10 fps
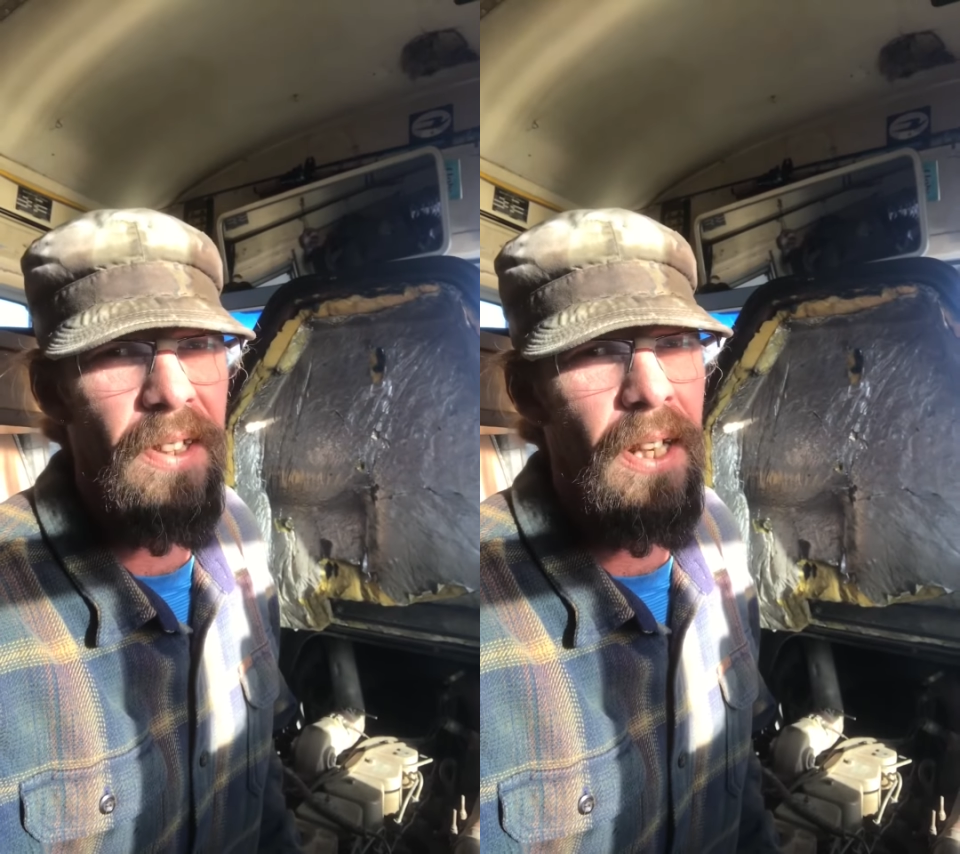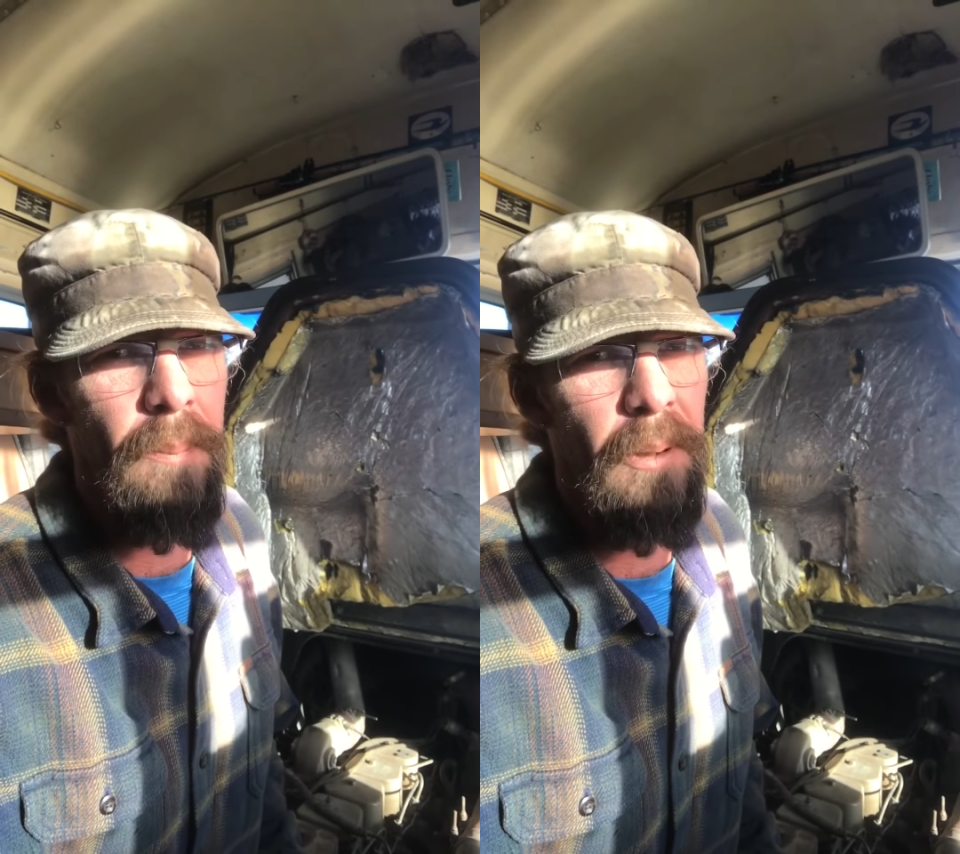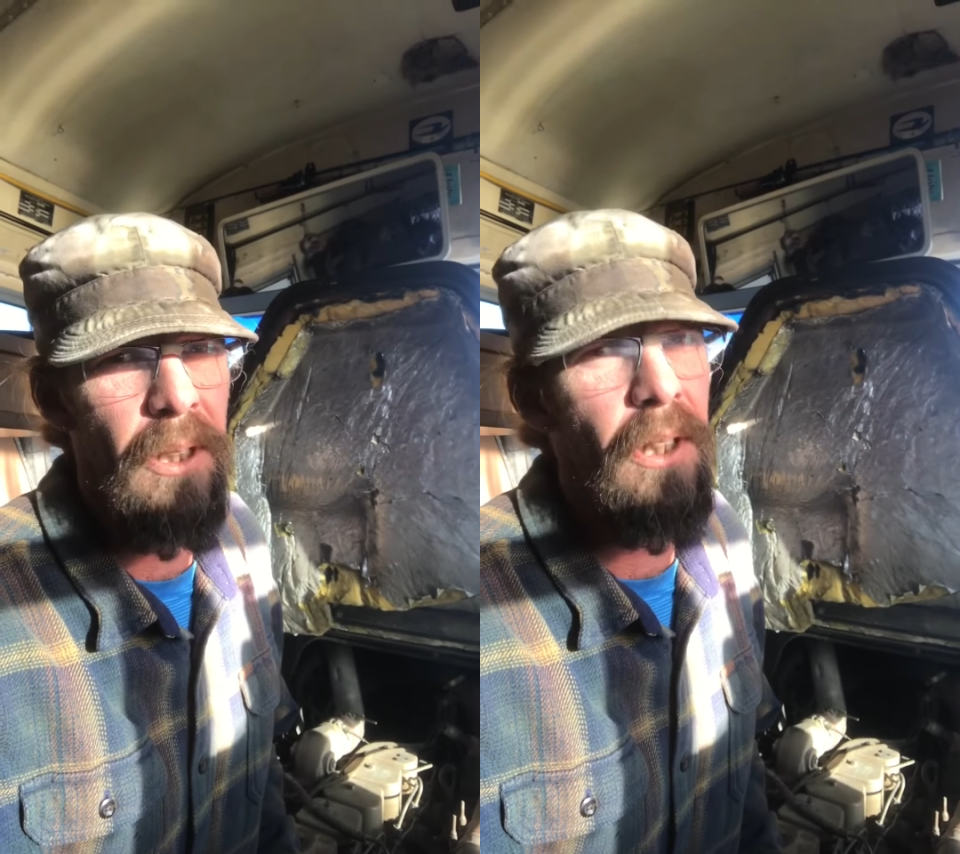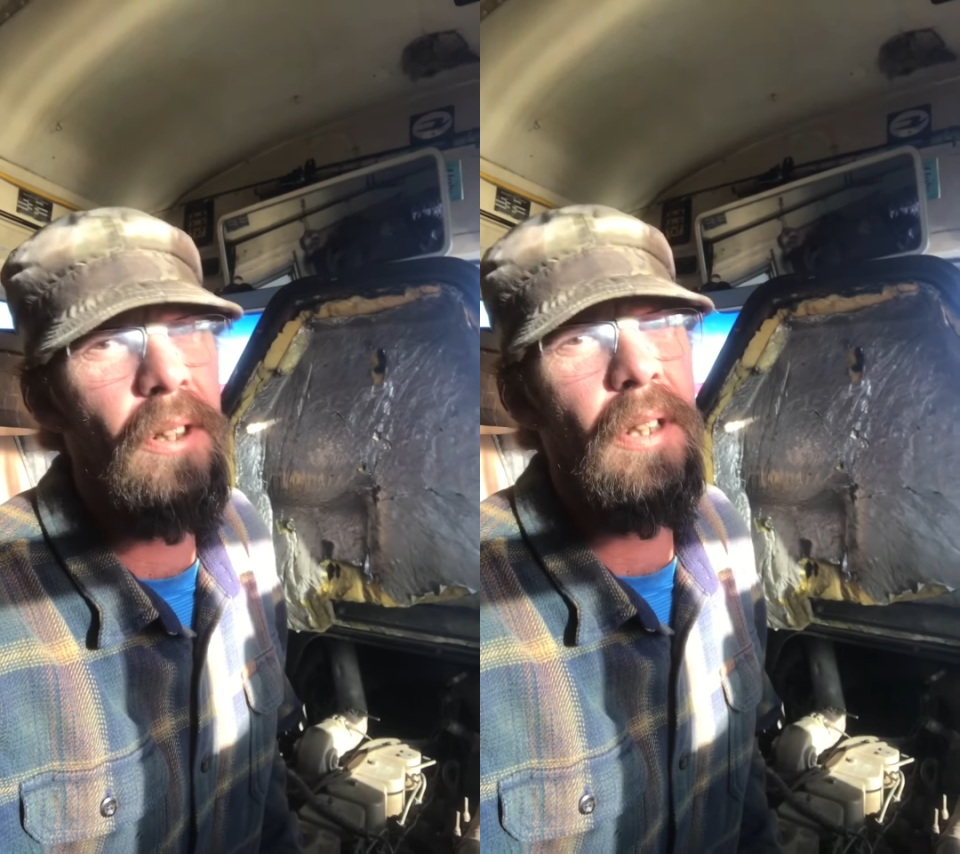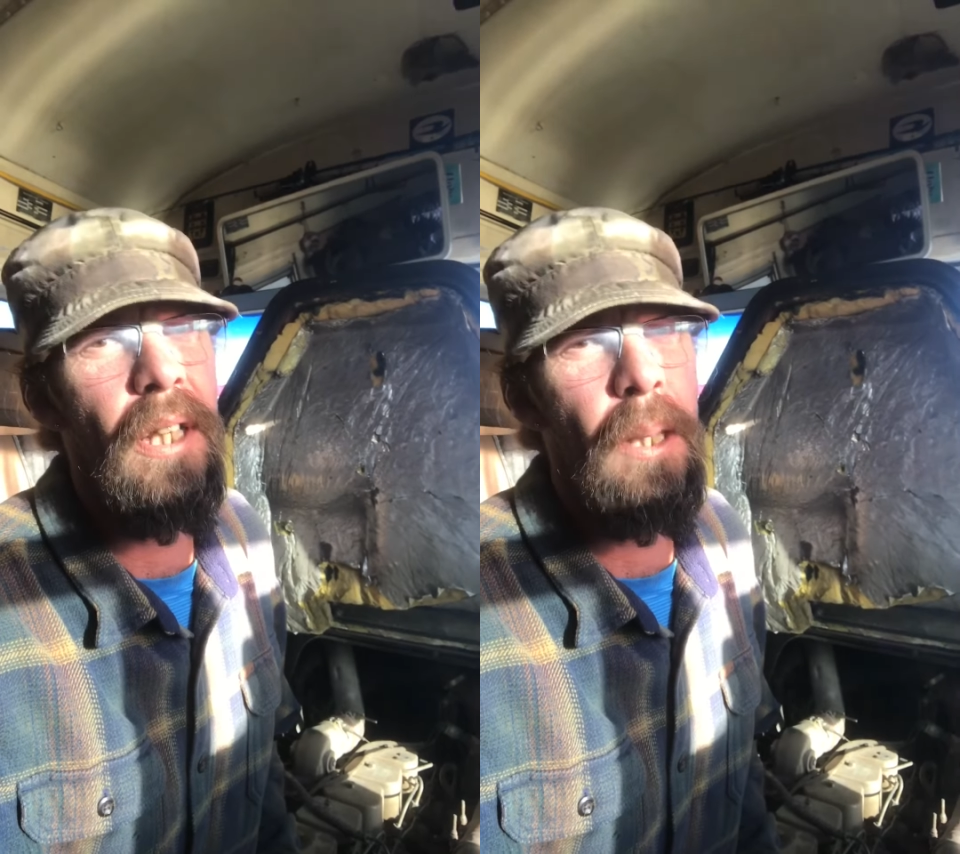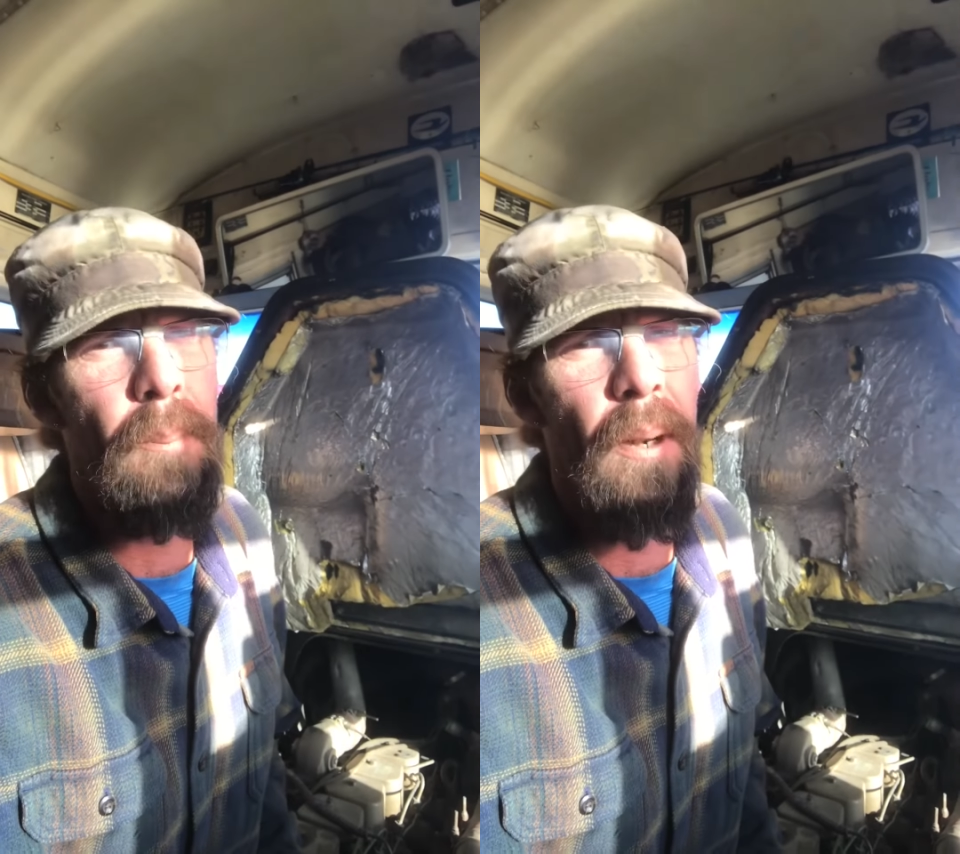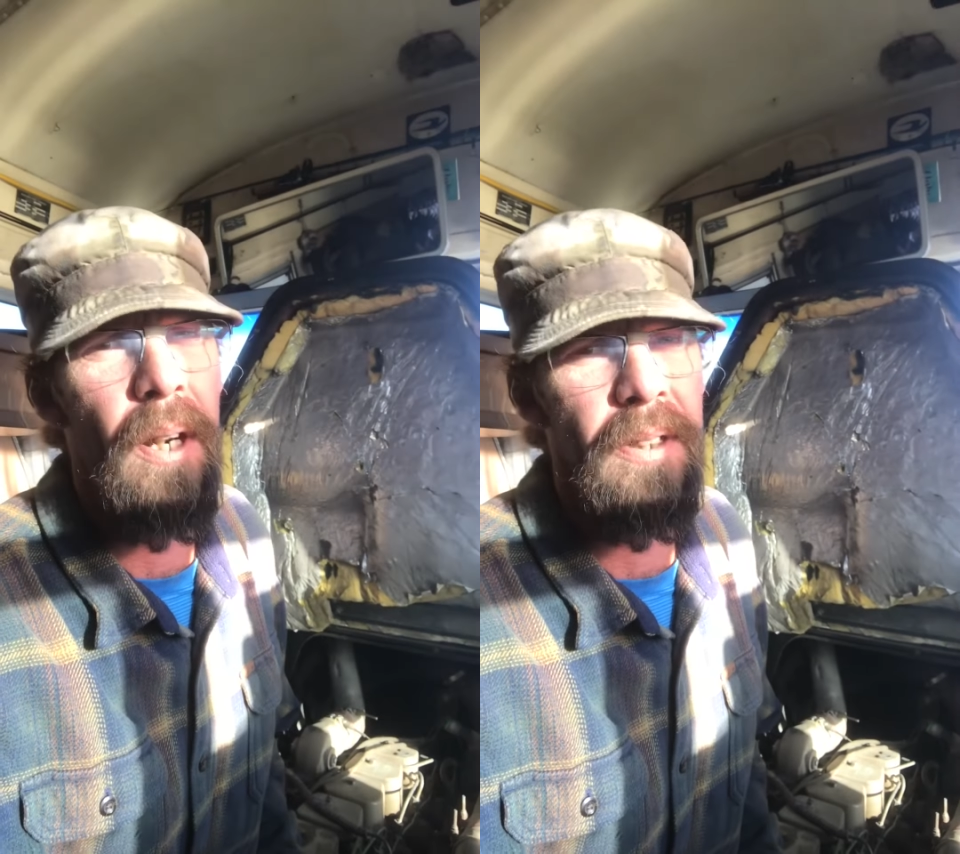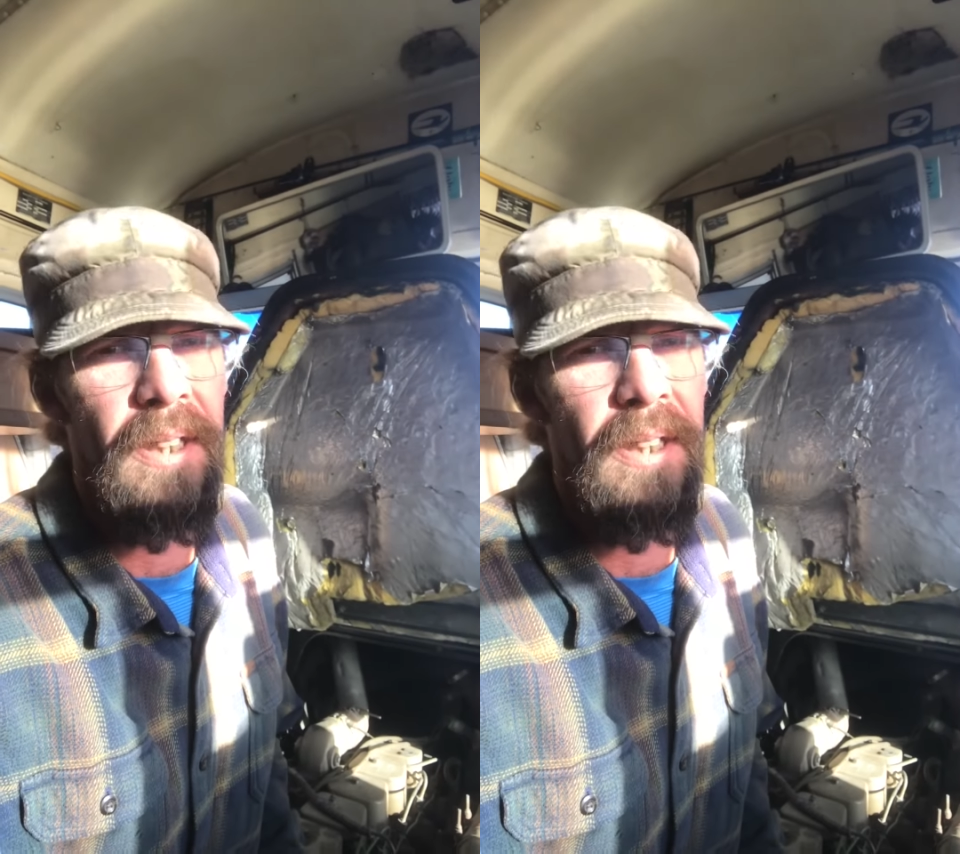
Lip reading: that I'm literally parked